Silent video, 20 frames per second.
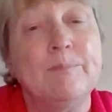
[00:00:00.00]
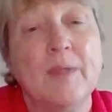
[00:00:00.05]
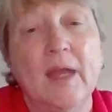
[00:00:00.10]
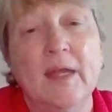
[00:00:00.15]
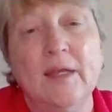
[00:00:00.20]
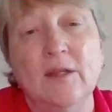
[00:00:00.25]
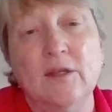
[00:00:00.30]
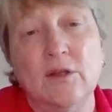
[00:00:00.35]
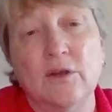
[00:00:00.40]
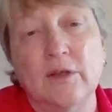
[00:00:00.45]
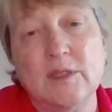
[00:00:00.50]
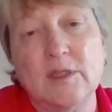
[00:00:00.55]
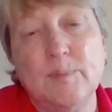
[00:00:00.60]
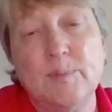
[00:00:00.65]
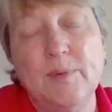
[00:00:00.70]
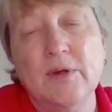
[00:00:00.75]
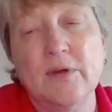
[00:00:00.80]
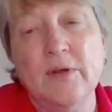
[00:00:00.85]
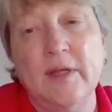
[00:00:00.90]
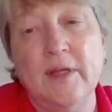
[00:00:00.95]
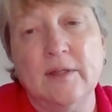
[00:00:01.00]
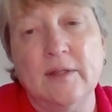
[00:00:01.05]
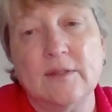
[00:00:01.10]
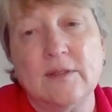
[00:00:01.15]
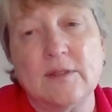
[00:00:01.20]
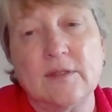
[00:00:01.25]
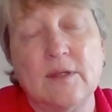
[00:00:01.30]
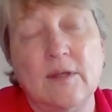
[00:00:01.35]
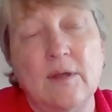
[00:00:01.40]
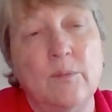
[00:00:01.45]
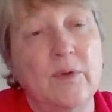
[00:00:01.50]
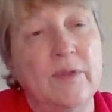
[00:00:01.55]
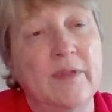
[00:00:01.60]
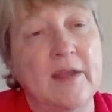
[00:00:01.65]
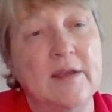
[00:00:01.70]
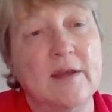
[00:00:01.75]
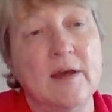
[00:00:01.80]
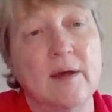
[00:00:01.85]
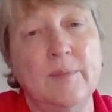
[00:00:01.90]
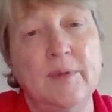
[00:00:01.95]
And in our experience, when they
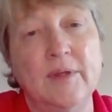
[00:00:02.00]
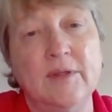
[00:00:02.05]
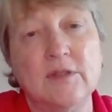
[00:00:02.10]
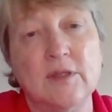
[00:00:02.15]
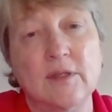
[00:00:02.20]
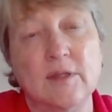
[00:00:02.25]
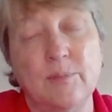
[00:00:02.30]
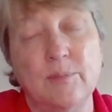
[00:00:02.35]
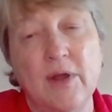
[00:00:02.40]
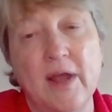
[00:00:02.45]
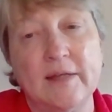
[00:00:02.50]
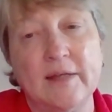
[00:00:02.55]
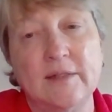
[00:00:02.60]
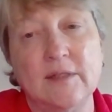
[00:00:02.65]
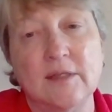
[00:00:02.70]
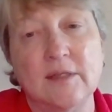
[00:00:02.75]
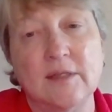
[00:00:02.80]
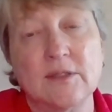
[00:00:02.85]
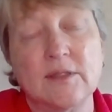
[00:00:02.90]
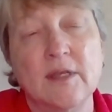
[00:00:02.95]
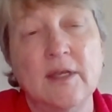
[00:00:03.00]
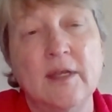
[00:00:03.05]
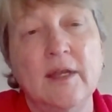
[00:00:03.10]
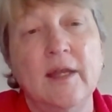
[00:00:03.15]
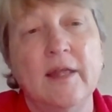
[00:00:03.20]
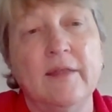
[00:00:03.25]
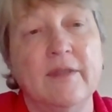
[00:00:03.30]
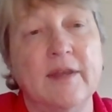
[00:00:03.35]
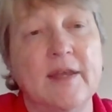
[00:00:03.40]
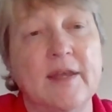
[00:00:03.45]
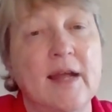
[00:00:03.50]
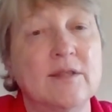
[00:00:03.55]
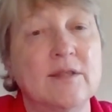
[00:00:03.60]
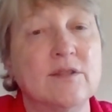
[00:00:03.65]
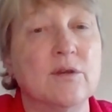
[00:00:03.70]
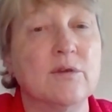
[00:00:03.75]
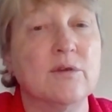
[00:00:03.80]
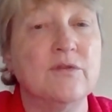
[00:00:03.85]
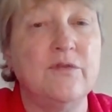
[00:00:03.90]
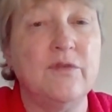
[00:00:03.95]
come into the practice, the cats
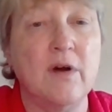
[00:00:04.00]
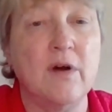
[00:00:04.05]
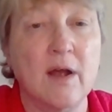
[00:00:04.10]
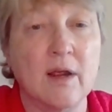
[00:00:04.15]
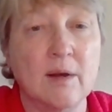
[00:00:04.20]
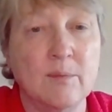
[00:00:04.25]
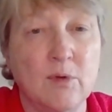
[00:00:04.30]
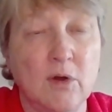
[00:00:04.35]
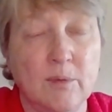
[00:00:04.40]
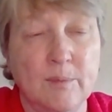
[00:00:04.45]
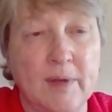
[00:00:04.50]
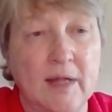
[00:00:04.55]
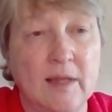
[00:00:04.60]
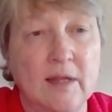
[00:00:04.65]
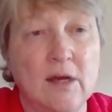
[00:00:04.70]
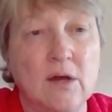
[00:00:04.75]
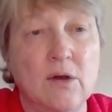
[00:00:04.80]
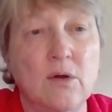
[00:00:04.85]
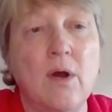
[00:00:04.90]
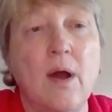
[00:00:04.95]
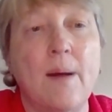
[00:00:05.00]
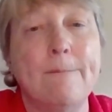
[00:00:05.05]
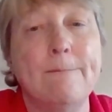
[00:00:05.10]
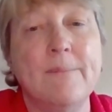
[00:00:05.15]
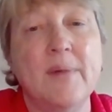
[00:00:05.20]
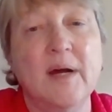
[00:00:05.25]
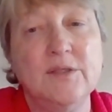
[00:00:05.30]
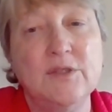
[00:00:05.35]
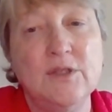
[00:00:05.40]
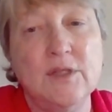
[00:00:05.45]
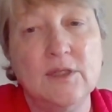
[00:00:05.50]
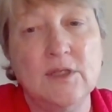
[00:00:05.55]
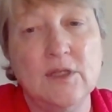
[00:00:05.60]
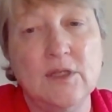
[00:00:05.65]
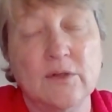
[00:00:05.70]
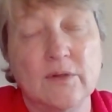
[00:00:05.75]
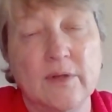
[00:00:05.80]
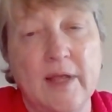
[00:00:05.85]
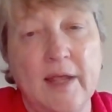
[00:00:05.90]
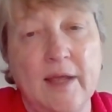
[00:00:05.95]
are far more mellow, much
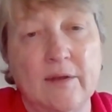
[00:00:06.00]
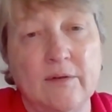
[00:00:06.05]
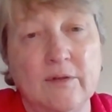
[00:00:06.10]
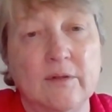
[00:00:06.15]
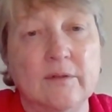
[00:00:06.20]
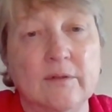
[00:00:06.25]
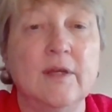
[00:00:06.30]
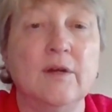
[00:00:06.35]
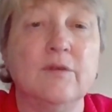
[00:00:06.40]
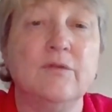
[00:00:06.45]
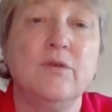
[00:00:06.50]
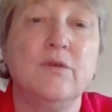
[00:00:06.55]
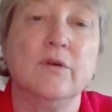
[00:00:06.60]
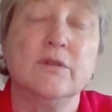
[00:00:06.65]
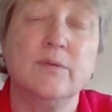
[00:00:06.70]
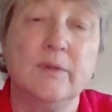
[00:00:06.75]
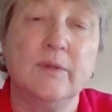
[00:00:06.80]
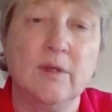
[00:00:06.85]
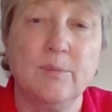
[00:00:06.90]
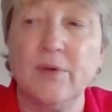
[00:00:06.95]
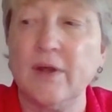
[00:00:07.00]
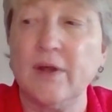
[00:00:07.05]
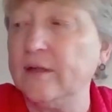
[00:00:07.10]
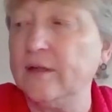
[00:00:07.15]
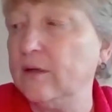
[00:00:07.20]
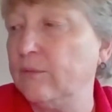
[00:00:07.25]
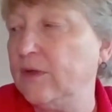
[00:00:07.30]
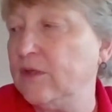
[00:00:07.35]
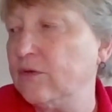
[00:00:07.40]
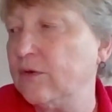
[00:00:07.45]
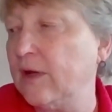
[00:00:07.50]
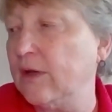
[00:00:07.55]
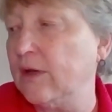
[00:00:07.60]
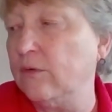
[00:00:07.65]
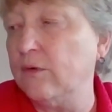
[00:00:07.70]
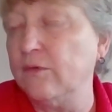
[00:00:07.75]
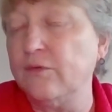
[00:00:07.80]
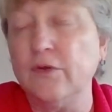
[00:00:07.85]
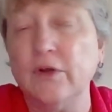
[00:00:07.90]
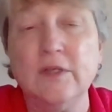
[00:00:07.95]
easier to handle. Now, of course, when they're pregnant, we try
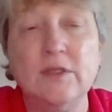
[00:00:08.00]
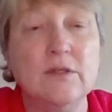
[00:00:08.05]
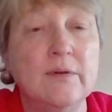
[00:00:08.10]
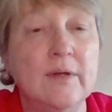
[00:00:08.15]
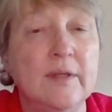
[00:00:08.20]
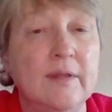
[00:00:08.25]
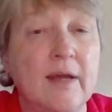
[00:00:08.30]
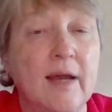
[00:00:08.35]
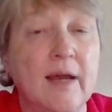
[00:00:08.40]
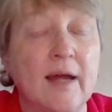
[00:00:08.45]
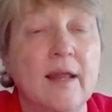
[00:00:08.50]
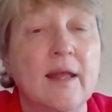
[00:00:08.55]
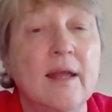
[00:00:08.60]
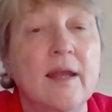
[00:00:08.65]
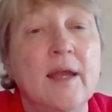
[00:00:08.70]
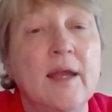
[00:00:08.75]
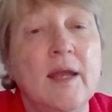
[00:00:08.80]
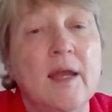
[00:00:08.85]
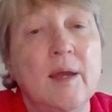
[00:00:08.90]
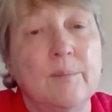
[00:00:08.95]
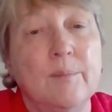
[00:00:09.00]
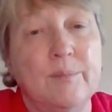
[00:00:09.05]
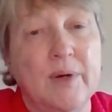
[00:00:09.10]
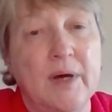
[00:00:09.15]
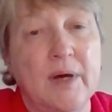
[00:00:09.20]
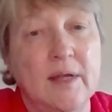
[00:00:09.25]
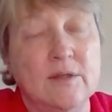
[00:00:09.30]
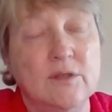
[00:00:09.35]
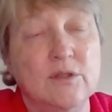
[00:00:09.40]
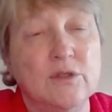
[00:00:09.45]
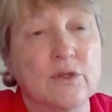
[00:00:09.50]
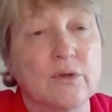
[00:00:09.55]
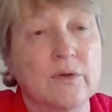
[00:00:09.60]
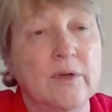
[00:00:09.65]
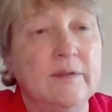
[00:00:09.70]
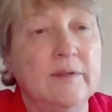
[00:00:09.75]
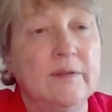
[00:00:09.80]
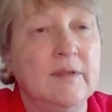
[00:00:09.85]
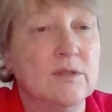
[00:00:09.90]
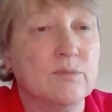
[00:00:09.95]
to avoid doing that. But
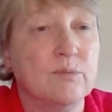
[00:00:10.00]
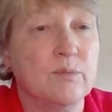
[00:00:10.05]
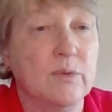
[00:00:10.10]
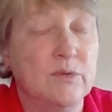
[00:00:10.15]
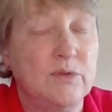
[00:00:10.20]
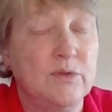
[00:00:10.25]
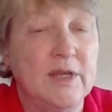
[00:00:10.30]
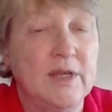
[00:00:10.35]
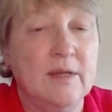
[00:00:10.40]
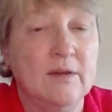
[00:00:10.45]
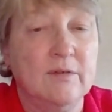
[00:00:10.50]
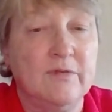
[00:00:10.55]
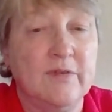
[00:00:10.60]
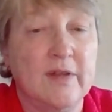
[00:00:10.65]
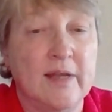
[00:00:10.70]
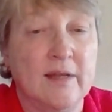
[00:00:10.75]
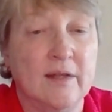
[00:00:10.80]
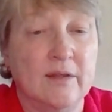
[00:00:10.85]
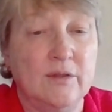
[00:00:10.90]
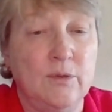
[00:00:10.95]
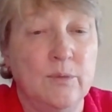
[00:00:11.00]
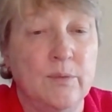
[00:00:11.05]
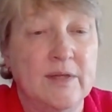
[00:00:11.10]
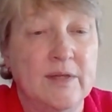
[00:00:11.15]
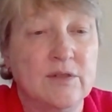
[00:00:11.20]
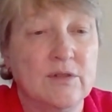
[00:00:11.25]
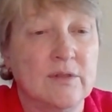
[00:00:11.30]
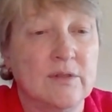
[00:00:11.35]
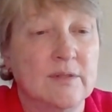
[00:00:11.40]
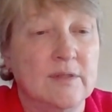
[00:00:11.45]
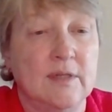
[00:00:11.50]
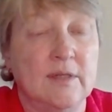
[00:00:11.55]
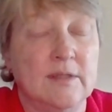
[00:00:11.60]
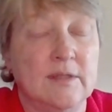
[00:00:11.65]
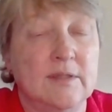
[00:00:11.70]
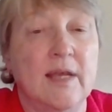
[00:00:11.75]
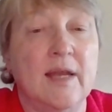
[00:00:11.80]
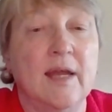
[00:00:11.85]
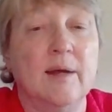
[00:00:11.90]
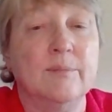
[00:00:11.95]
during these routine evaluations and
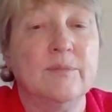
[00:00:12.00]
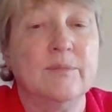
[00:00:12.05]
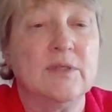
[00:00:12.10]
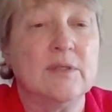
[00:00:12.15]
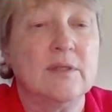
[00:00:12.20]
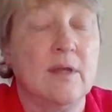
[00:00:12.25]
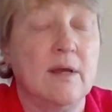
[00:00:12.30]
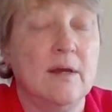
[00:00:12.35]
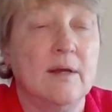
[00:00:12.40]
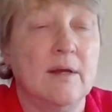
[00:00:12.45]
exams,